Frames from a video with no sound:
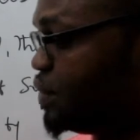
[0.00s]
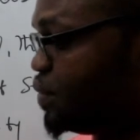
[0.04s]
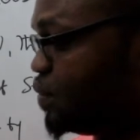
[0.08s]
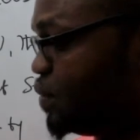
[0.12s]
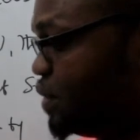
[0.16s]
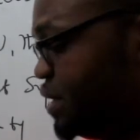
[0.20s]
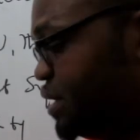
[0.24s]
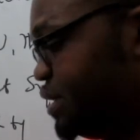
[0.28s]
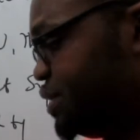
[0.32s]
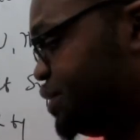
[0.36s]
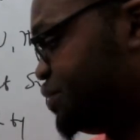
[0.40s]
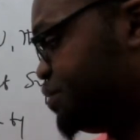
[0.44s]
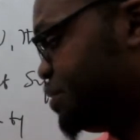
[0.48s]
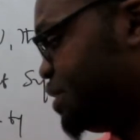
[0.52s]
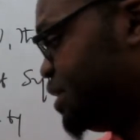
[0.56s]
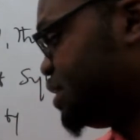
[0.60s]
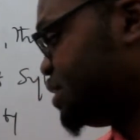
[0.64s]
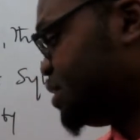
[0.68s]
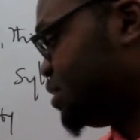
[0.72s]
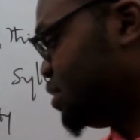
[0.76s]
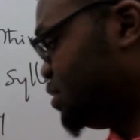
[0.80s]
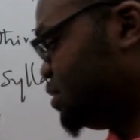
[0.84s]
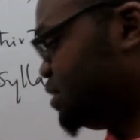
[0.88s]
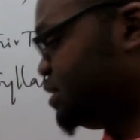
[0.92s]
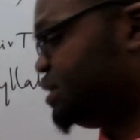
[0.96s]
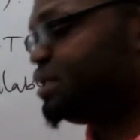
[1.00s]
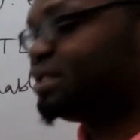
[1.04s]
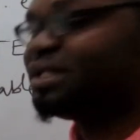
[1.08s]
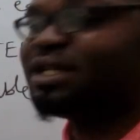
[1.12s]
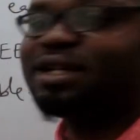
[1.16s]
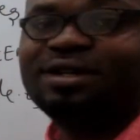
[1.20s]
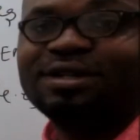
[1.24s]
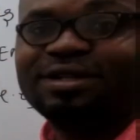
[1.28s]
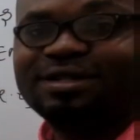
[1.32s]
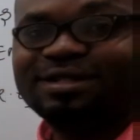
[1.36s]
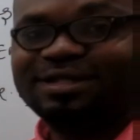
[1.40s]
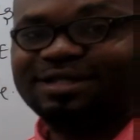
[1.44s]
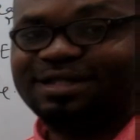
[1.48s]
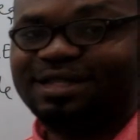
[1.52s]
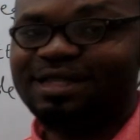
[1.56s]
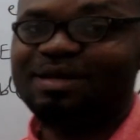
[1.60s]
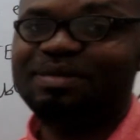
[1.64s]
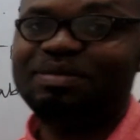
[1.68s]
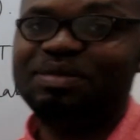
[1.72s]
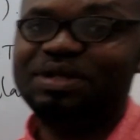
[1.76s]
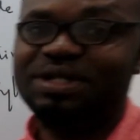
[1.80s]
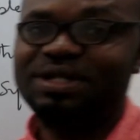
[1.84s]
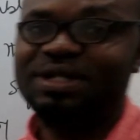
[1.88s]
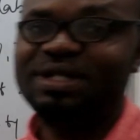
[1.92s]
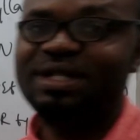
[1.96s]
with the stress on the second
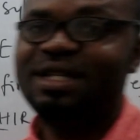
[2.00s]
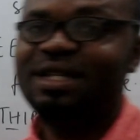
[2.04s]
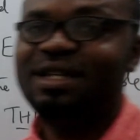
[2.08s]
syllable.